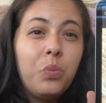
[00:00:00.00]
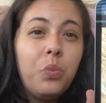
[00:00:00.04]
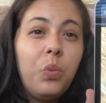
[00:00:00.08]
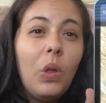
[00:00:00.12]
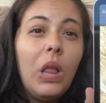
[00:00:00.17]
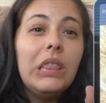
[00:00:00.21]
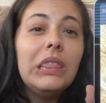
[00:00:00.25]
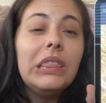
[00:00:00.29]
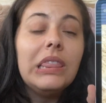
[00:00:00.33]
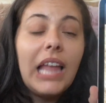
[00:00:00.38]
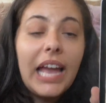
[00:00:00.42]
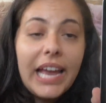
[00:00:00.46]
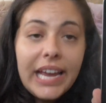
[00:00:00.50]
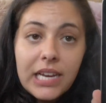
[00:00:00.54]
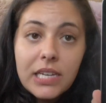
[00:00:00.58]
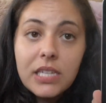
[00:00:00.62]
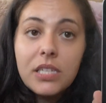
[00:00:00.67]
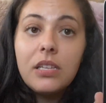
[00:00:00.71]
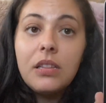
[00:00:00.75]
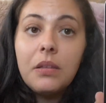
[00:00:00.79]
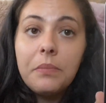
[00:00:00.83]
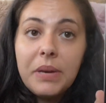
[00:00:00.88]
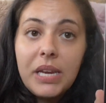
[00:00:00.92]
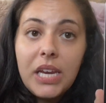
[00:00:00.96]
Liked
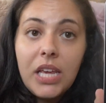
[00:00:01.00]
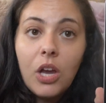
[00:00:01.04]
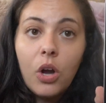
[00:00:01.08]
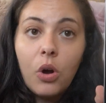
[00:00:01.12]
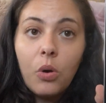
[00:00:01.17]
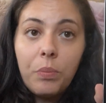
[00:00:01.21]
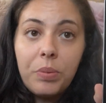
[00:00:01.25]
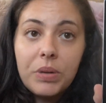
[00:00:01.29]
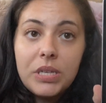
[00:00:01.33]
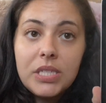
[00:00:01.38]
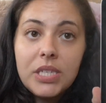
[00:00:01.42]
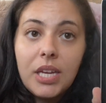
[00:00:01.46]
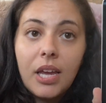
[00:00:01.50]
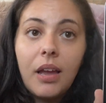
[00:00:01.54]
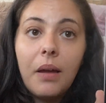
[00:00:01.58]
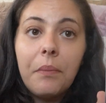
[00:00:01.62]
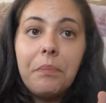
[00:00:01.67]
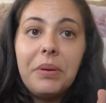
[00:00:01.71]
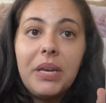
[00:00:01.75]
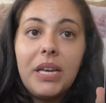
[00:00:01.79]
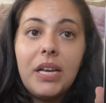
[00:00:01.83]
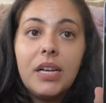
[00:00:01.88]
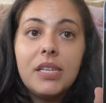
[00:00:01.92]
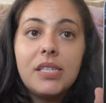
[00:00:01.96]
the mini open top
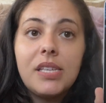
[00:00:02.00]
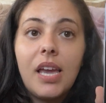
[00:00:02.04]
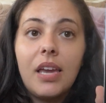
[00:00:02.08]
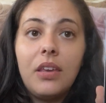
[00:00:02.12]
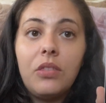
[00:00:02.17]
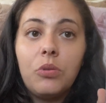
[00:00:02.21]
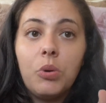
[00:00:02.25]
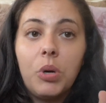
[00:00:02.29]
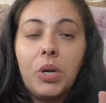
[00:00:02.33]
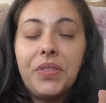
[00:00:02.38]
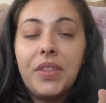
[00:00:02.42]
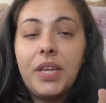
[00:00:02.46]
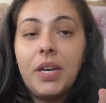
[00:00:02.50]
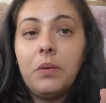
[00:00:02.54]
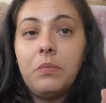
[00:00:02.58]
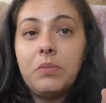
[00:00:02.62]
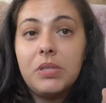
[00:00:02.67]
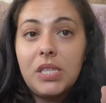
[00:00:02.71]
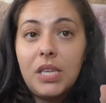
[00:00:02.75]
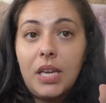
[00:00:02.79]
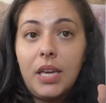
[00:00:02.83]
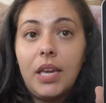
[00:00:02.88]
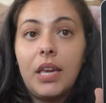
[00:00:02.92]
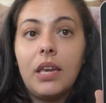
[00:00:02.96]
because I thought that it
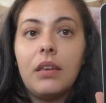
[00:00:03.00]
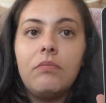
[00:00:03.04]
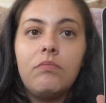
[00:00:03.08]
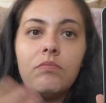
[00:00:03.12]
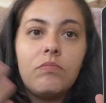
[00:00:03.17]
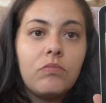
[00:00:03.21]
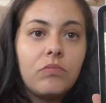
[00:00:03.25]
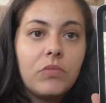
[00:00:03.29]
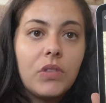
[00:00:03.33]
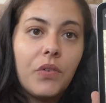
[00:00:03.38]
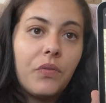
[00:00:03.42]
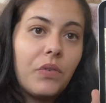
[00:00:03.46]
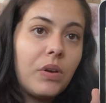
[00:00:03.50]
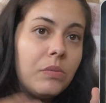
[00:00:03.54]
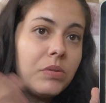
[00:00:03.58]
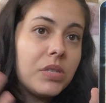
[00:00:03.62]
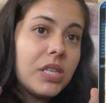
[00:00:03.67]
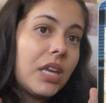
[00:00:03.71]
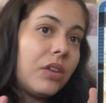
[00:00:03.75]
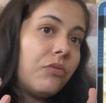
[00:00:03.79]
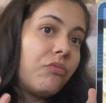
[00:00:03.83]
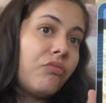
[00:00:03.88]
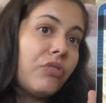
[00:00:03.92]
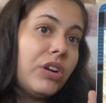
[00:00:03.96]
was like
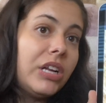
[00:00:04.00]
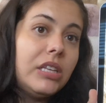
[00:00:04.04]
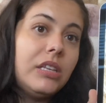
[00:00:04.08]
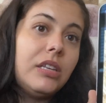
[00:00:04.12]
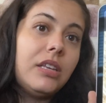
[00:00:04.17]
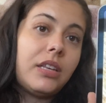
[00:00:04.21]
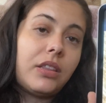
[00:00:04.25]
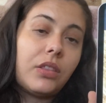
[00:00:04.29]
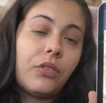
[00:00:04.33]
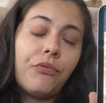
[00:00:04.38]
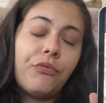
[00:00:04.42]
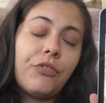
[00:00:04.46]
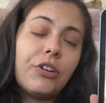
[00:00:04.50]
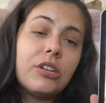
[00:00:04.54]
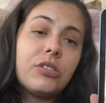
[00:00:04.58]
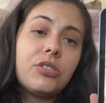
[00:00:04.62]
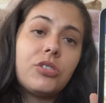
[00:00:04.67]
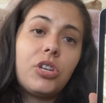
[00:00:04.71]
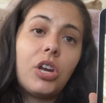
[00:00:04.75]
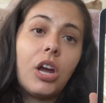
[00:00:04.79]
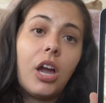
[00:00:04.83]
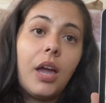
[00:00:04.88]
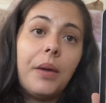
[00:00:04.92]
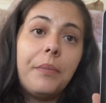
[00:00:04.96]
really like the
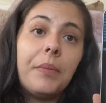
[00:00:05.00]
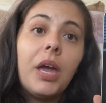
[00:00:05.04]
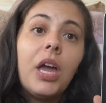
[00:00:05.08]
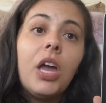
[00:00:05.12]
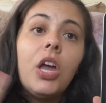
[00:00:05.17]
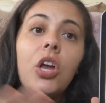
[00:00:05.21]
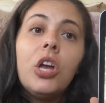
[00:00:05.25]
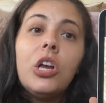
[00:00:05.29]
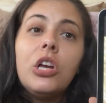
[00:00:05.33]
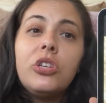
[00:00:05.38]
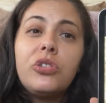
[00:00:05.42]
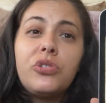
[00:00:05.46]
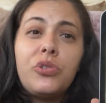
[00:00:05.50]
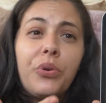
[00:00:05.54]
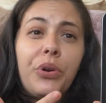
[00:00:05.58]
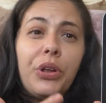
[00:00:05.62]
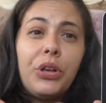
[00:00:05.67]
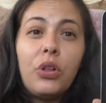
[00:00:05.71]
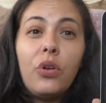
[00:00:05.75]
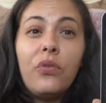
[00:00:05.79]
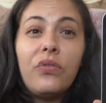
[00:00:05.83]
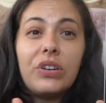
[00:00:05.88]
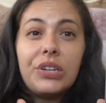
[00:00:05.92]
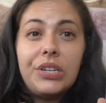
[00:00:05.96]
first time Stoney
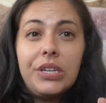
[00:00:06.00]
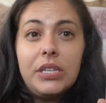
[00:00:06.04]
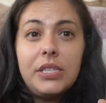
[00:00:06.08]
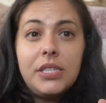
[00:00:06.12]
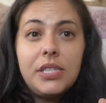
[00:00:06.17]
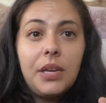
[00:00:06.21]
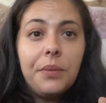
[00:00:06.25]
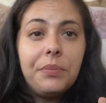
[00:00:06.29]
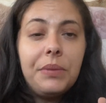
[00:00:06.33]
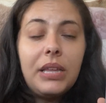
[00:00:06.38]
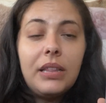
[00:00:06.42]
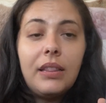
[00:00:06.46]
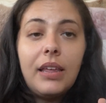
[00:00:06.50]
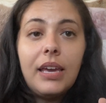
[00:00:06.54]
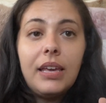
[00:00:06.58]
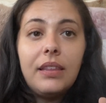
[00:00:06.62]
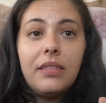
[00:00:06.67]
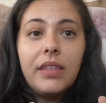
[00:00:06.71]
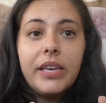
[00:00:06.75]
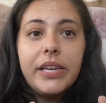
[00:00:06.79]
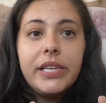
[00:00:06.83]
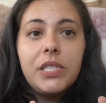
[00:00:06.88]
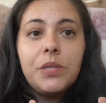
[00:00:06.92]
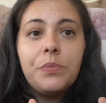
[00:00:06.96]
Clover did something like
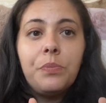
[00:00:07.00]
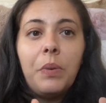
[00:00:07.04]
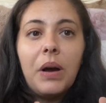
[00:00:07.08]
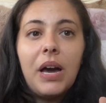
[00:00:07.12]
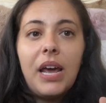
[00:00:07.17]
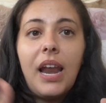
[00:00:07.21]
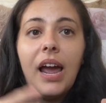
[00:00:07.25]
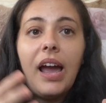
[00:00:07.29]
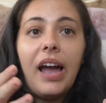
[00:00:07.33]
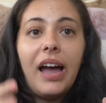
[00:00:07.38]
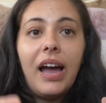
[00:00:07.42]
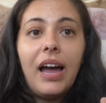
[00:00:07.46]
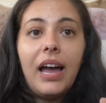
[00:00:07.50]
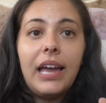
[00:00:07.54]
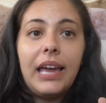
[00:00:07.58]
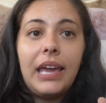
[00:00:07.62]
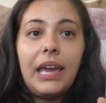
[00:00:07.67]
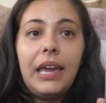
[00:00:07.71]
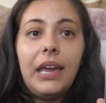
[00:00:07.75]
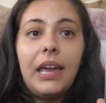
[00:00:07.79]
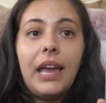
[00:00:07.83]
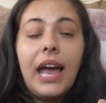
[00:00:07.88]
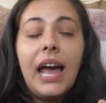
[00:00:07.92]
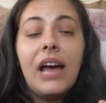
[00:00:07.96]
this, but
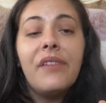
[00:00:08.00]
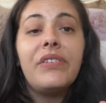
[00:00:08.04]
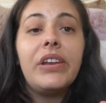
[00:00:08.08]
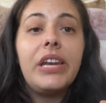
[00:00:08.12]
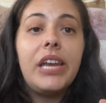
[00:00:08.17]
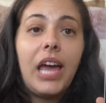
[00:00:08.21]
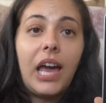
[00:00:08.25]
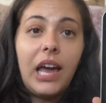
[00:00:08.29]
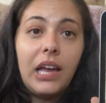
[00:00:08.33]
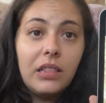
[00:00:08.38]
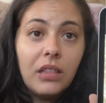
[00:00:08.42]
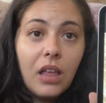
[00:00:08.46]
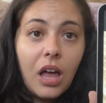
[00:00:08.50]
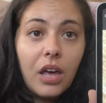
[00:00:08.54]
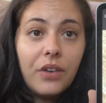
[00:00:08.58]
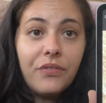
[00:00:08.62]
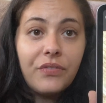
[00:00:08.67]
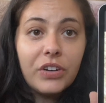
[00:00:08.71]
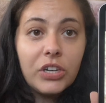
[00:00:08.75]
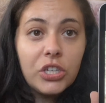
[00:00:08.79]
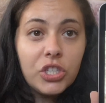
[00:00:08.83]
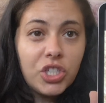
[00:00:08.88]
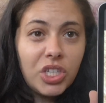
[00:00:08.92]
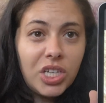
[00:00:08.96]
I have a nylon
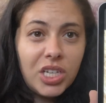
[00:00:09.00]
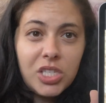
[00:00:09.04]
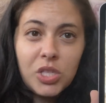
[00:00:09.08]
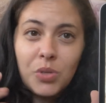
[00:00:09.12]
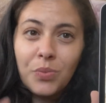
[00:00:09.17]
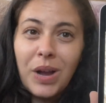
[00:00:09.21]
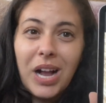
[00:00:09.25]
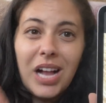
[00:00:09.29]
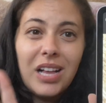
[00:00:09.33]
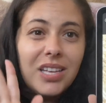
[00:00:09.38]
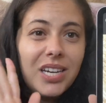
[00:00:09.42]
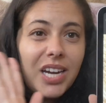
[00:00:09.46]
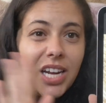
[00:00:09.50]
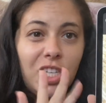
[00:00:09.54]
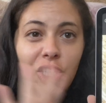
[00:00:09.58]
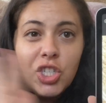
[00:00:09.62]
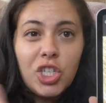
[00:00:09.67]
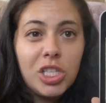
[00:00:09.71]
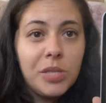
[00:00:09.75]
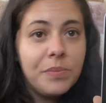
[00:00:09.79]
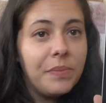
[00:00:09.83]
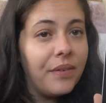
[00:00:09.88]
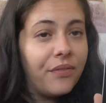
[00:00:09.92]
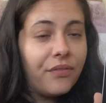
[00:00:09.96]
version as well, and I
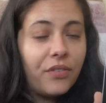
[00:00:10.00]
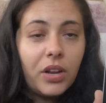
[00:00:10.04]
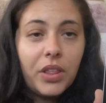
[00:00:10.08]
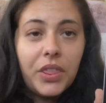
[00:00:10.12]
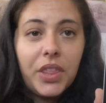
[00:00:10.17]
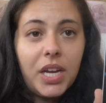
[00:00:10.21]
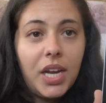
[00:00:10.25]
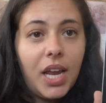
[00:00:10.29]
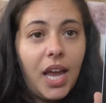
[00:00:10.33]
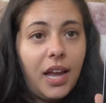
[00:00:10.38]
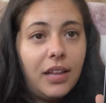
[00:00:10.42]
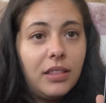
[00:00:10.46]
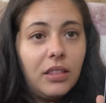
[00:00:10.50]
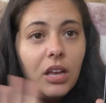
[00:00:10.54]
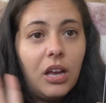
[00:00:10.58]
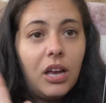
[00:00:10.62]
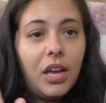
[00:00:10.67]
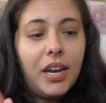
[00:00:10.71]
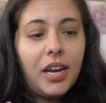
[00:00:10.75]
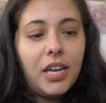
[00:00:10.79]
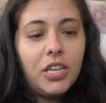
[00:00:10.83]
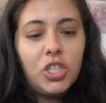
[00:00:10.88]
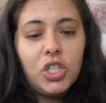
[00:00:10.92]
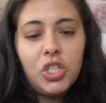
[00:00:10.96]
just prefer the
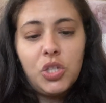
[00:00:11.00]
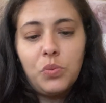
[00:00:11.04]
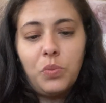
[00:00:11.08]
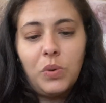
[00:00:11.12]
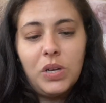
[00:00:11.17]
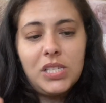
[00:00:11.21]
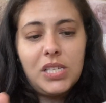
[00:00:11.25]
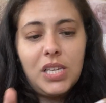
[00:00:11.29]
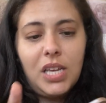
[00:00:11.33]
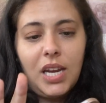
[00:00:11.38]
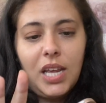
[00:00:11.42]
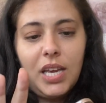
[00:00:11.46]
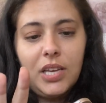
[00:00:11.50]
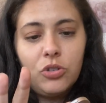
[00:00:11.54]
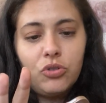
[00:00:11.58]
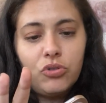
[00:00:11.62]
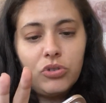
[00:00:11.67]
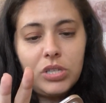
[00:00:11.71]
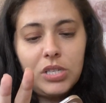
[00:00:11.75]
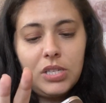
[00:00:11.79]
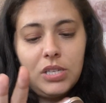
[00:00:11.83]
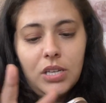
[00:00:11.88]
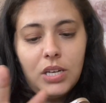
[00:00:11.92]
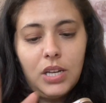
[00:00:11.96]
nylon. I just wasn't
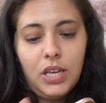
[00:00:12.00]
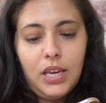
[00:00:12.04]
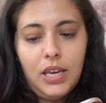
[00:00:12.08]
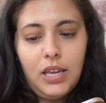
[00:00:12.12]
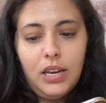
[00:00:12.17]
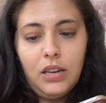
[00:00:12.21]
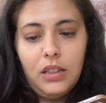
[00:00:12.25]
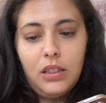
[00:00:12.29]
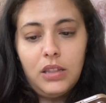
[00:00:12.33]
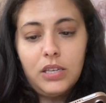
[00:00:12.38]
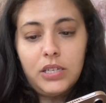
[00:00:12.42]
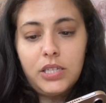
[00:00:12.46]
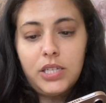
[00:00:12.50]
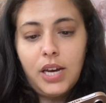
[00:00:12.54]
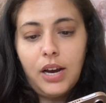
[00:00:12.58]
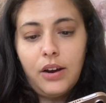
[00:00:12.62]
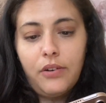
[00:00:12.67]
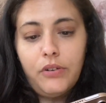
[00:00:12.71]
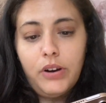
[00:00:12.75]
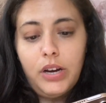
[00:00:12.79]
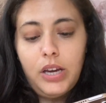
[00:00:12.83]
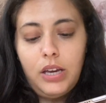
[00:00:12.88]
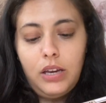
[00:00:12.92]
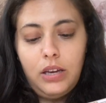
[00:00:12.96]
interested in the
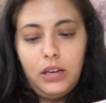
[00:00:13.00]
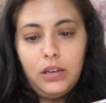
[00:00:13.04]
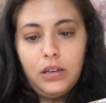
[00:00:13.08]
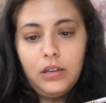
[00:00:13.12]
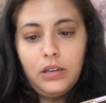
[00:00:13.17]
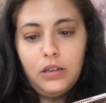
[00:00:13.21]
terry.